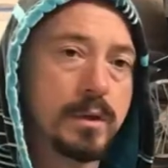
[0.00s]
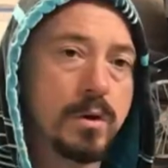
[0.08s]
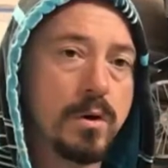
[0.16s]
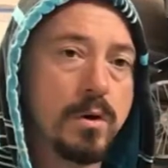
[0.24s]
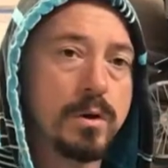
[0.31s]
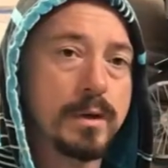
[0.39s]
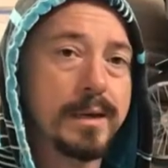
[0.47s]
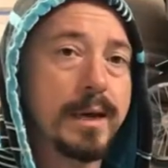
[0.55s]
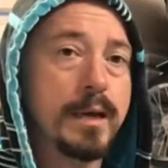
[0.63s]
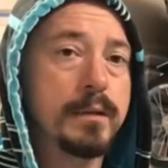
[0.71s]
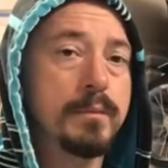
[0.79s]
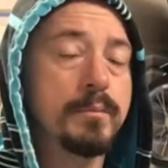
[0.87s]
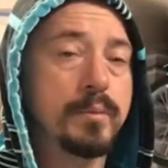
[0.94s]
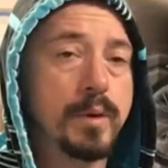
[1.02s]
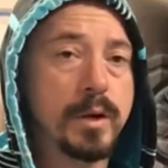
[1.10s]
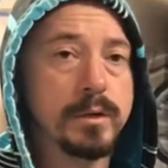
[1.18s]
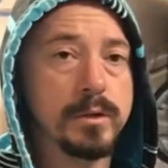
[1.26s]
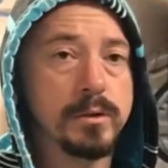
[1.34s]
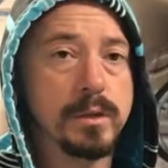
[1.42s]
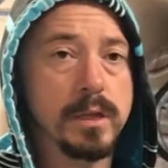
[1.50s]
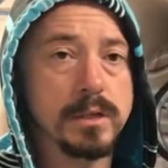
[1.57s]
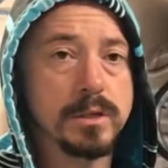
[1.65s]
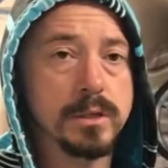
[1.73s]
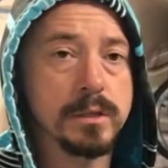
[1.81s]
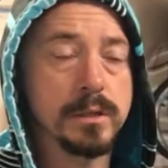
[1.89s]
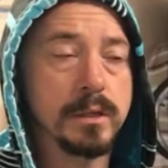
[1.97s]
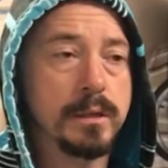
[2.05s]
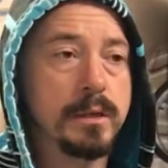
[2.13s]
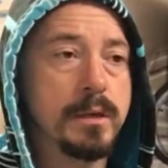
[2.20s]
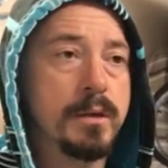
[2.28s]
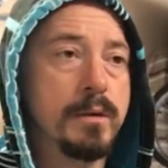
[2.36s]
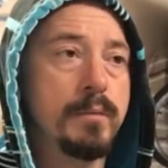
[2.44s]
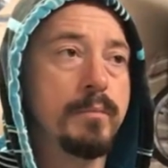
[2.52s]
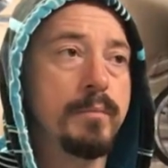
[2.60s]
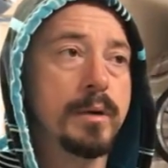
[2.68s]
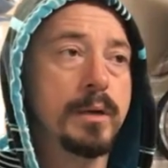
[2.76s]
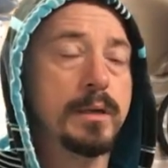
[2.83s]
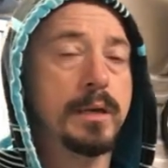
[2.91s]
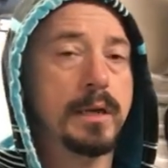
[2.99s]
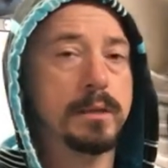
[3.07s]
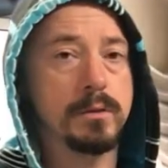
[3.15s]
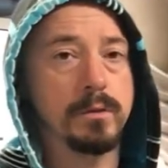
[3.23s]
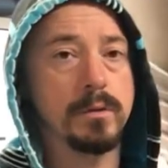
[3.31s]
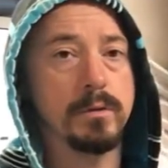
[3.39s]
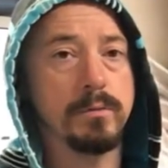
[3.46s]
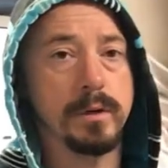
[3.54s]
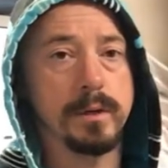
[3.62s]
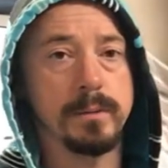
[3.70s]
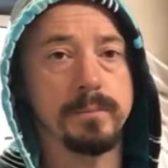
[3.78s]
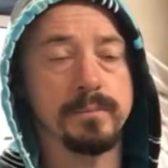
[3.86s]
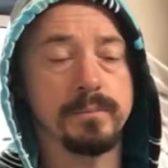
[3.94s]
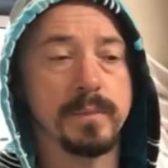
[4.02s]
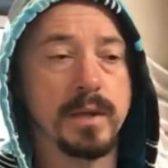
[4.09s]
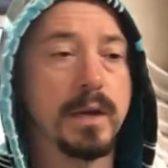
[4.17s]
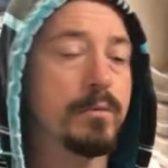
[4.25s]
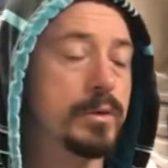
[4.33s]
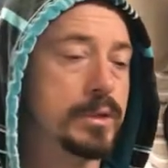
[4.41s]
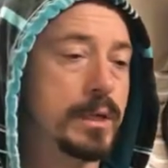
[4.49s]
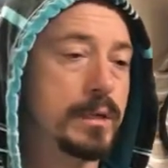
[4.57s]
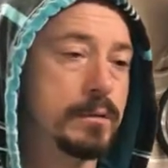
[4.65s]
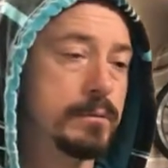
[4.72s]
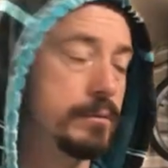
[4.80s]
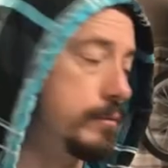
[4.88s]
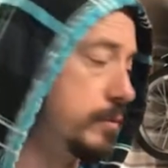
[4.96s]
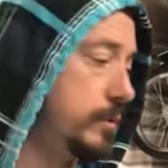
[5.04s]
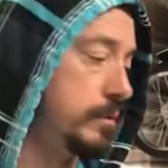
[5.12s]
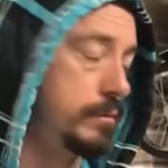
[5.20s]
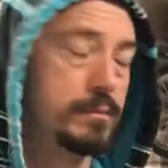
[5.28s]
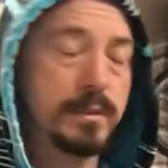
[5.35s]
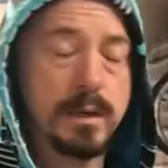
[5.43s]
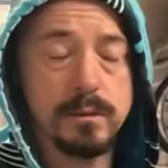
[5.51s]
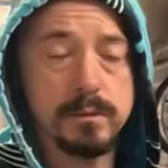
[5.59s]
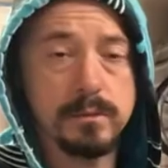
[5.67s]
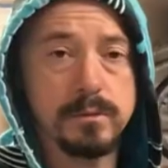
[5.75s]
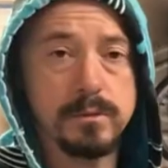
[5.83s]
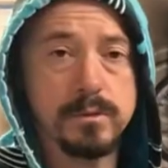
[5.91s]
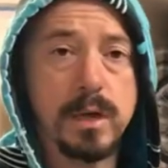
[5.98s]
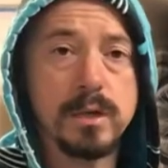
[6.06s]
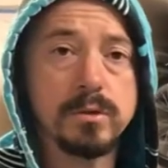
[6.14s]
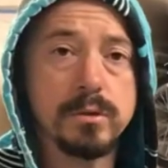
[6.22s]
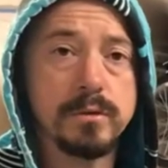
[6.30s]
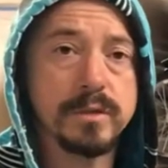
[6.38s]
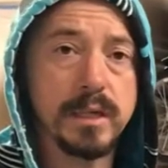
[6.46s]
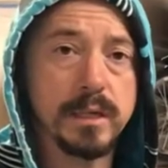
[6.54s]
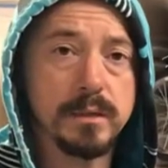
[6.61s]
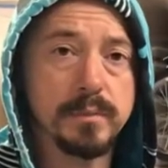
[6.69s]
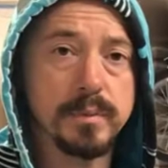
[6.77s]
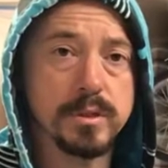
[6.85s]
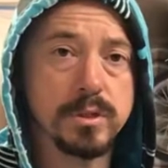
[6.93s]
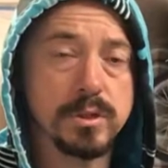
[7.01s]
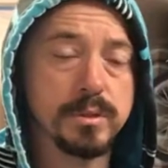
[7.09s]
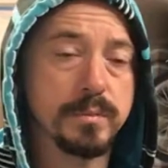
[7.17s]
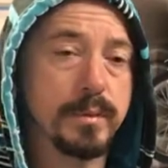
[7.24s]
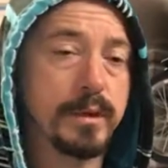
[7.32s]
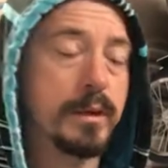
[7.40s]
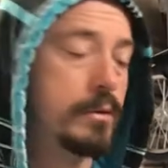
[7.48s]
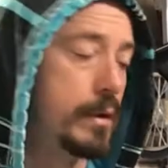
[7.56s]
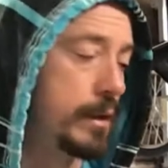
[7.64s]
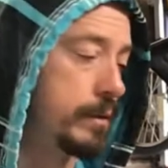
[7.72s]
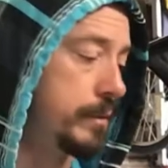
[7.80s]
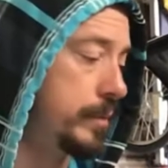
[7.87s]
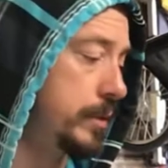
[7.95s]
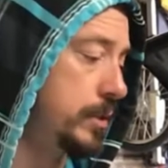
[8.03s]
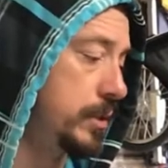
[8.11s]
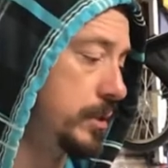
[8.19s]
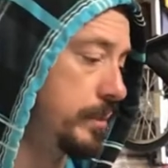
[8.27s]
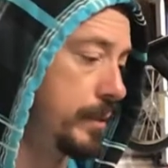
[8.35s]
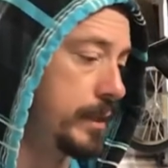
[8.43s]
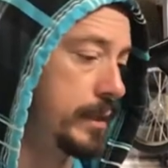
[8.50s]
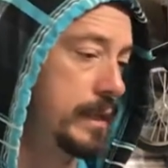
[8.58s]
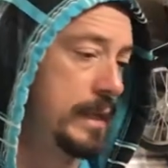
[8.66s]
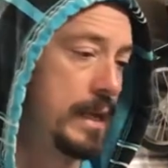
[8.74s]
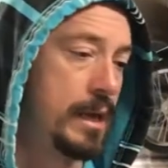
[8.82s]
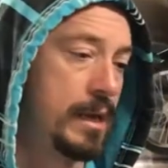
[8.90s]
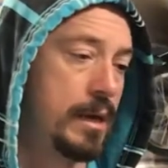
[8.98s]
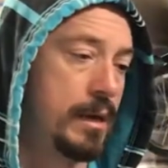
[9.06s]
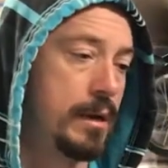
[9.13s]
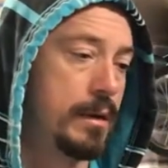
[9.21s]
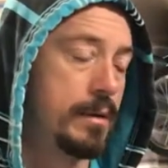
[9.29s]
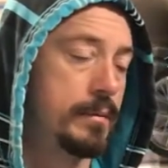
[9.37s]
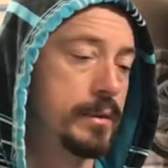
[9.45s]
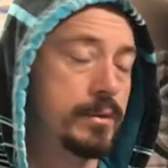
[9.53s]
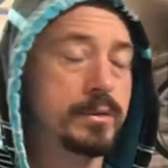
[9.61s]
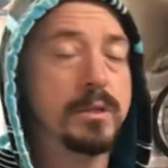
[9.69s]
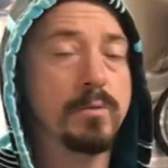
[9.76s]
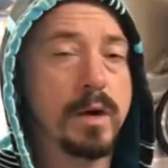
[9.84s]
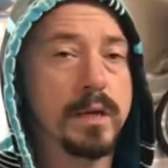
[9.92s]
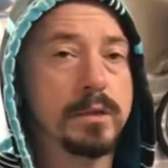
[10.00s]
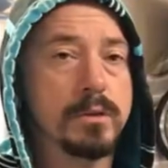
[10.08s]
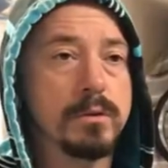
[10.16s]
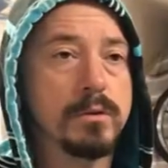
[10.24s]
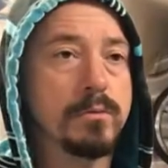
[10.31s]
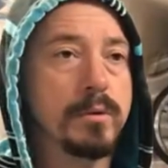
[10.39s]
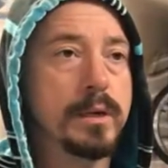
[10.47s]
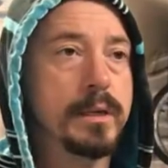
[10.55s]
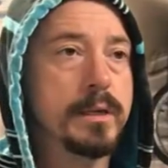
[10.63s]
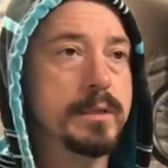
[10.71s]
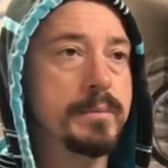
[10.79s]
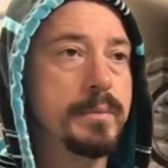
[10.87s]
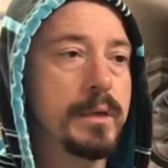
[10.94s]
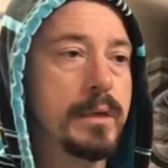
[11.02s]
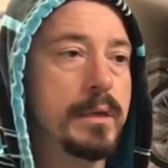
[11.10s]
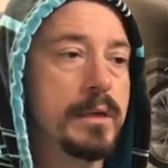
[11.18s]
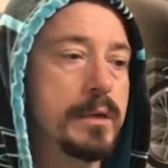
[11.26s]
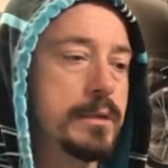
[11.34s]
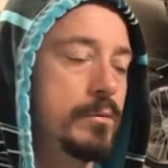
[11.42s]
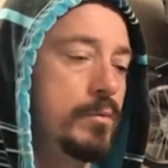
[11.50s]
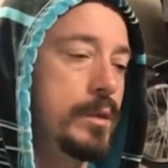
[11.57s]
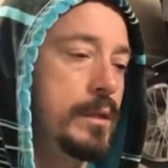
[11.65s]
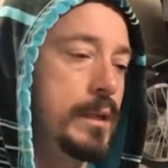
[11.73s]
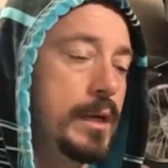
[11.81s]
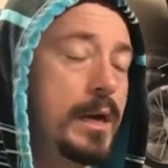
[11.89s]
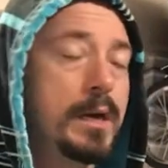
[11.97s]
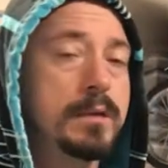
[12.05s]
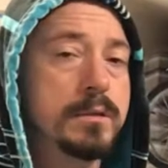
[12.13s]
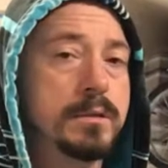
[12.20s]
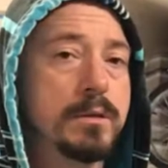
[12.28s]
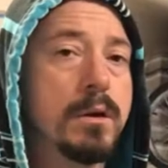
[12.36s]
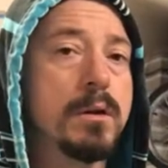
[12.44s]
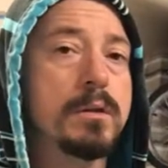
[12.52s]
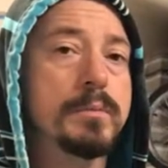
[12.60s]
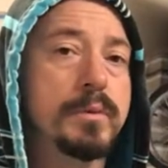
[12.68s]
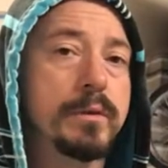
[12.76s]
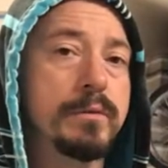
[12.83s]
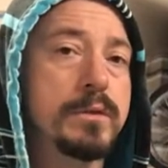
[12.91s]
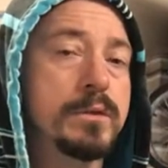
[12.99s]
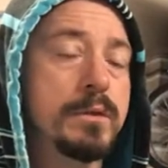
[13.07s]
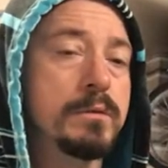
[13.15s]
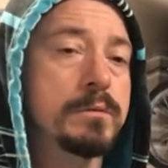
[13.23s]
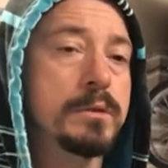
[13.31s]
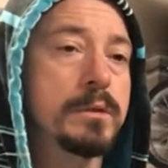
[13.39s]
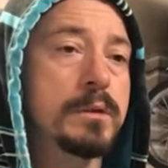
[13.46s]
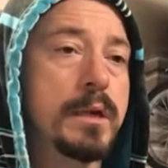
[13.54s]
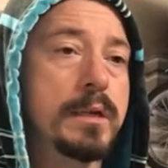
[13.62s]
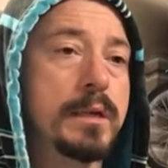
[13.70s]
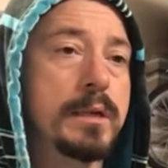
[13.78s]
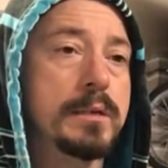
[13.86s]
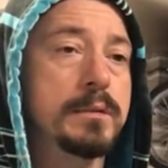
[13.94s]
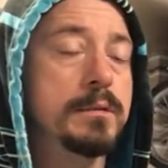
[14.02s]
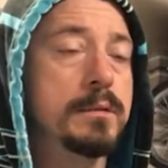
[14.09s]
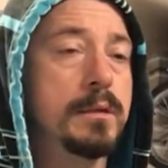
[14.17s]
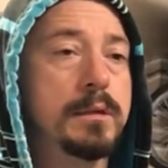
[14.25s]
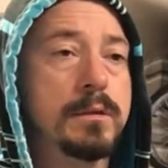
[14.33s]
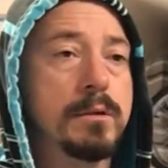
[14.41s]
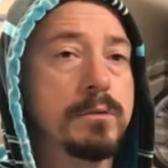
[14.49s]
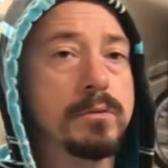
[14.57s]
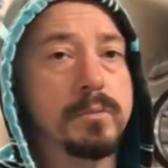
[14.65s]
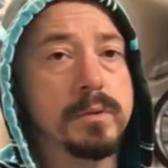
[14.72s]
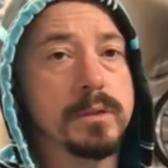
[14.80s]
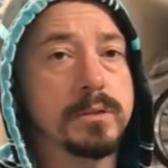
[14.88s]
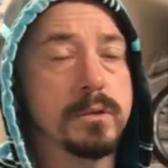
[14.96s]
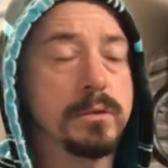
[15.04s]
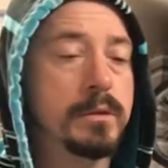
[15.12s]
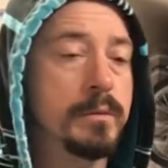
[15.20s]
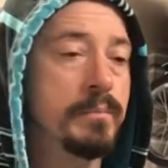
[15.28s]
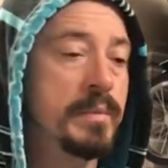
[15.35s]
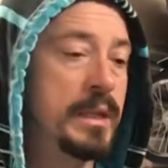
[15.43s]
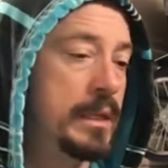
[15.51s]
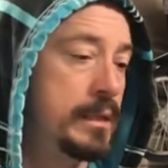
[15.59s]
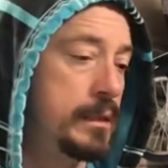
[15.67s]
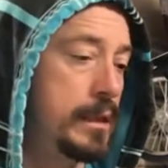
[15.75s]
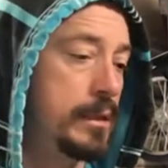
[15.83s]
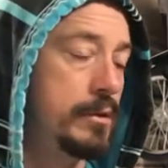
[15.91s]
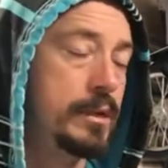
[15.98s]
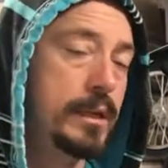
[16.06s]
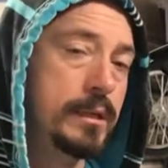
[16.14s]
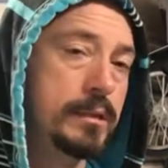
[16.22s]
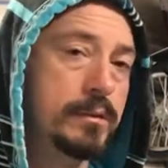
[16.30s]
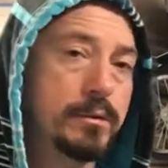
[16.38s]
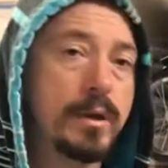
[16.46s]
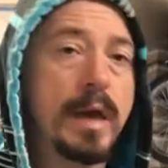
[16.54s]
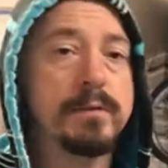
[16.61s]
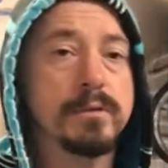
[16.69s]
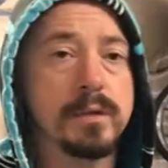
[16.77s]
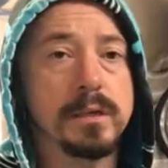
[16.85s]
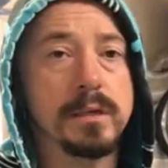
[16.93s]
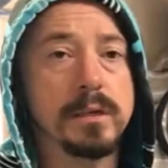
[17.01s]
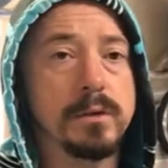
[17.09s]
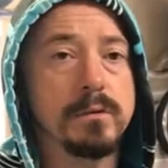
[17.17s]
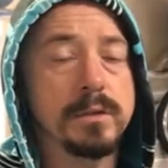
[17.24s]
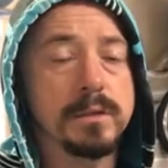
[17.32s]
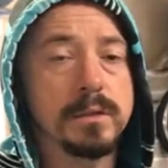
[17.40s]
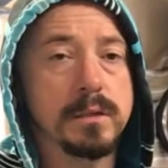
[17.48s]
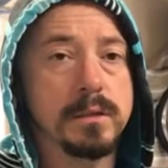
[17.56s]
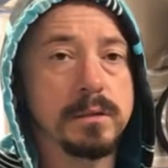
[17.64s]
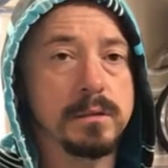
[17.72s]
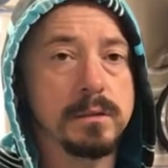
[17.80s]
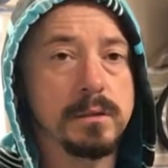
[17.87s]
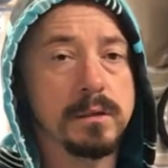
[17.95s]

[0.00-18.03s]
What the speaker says: the car, it had a brand new clutch on it, but I threw it away. I wish I should have taken the pictures, but I don't have any pictures. But the reason why I threw it away is because when it got installed, previous owner, I guess, didn't know, nobody told them that you have to kind of go easy on it.